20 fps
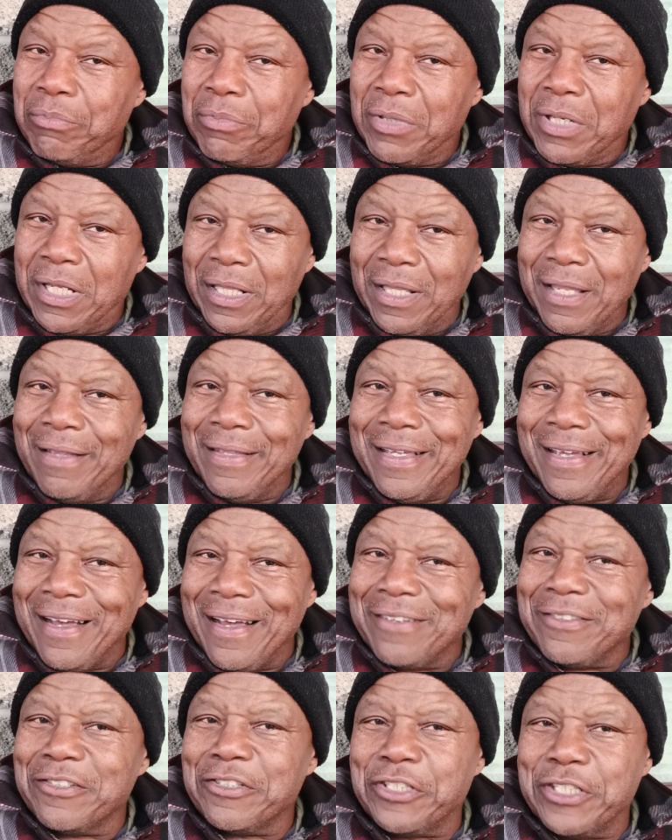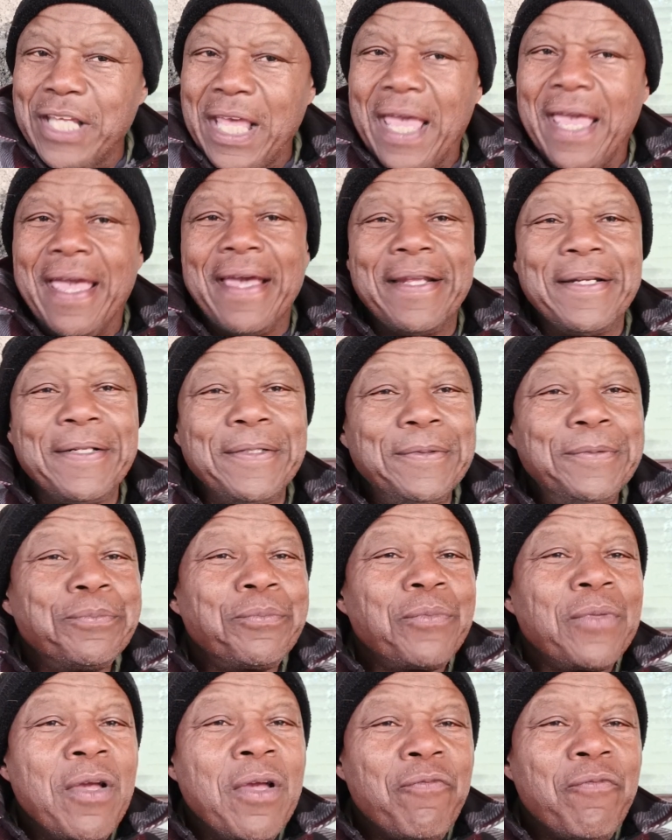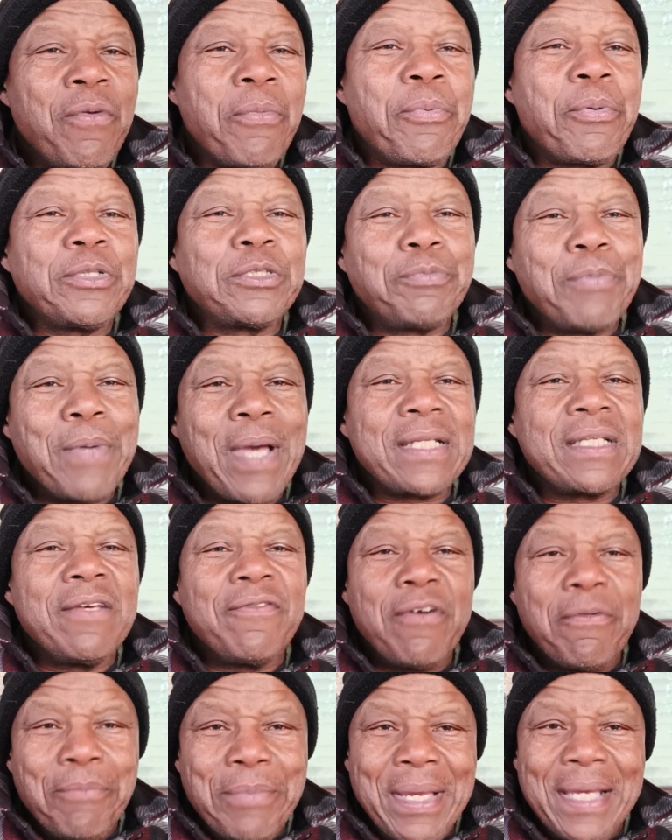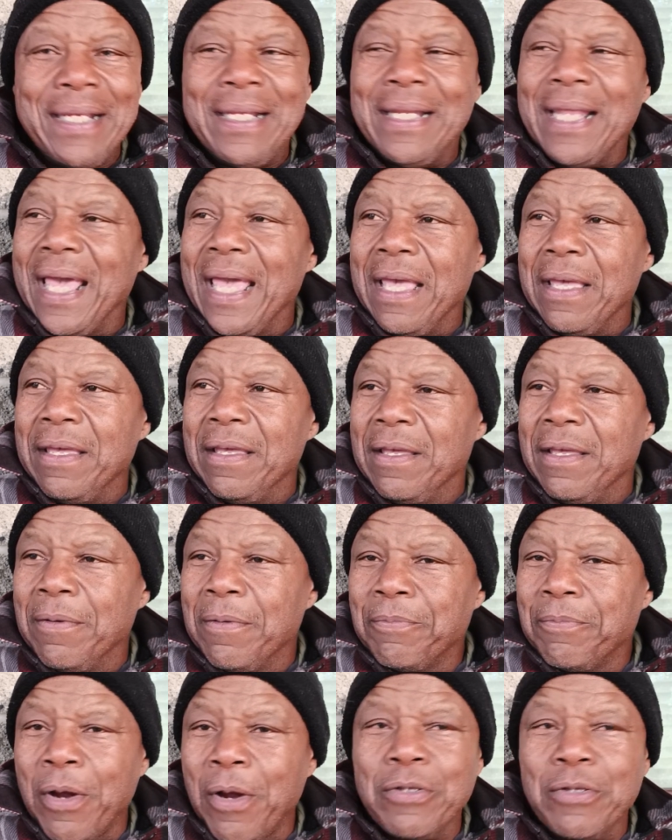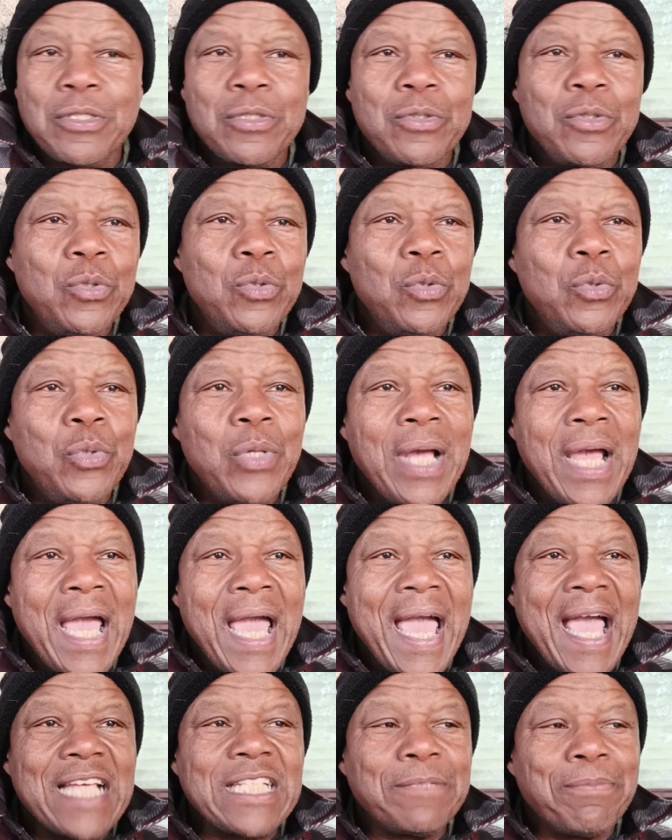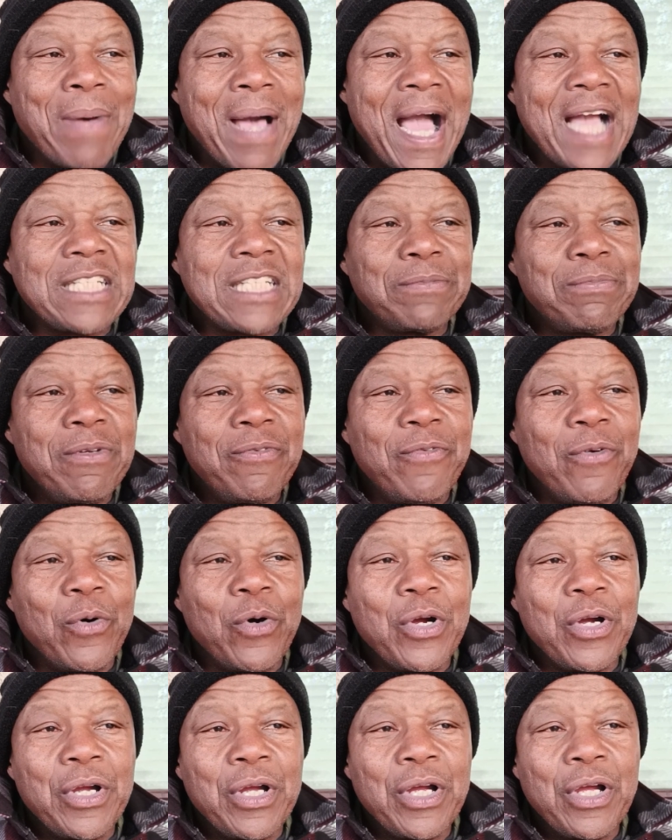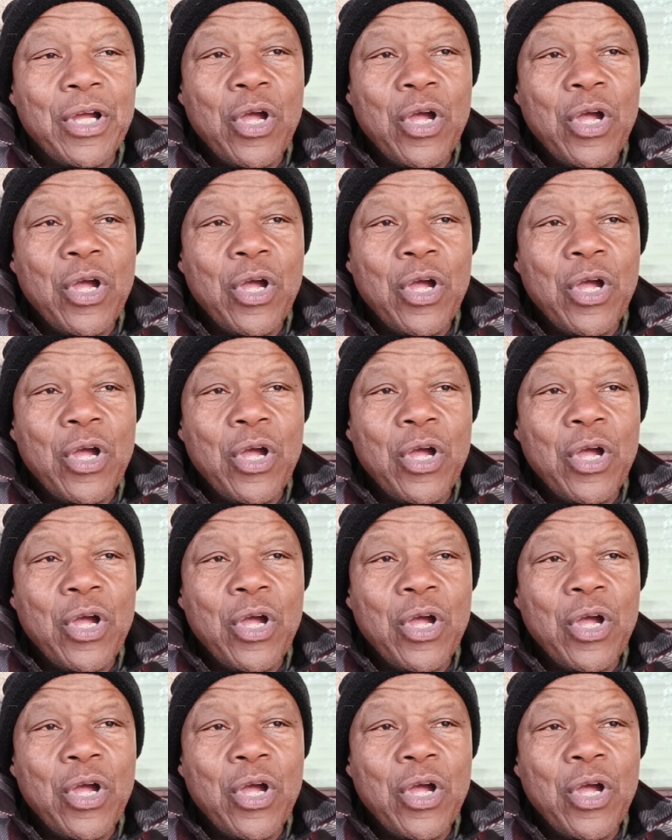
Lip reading: clearly understand from the perspective of being a person who has boxed before